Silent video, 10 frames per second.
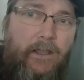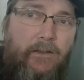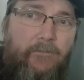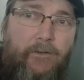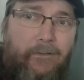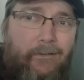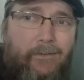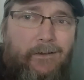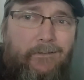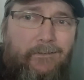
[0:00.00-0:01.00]
together for, I
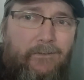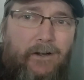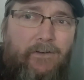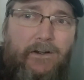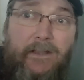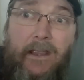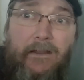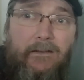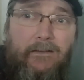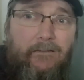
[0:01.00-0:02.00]
mean, whatever, a
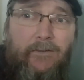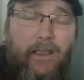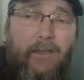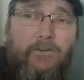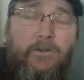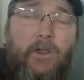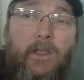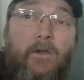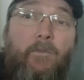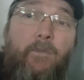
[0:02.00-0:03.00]
day if you have to.
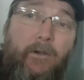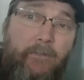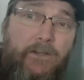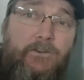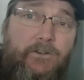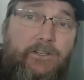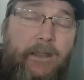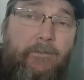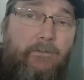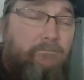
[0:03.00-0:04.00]
But make sure it's
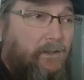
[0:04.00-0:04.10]
stable.